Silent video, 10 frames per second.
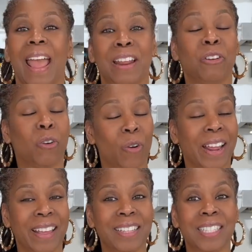And
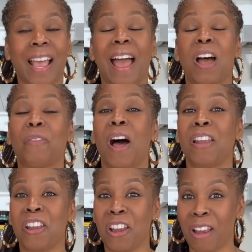grains have
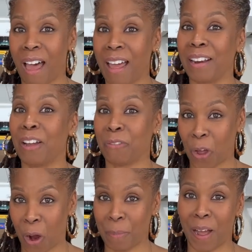a lot of
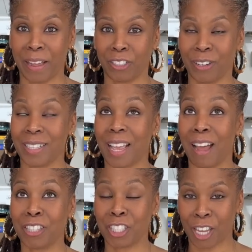carbohydrates,
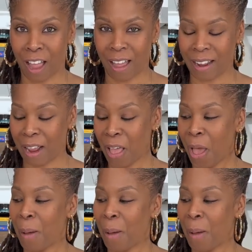a ton.